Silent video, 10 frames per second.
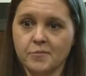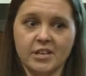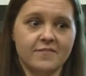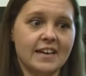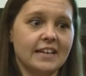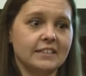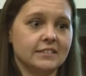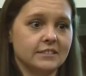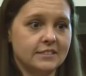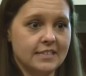But if they
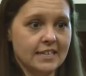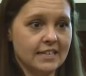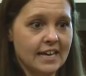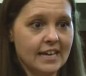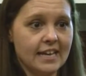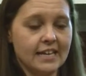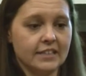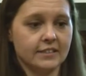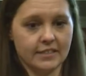didn't get it,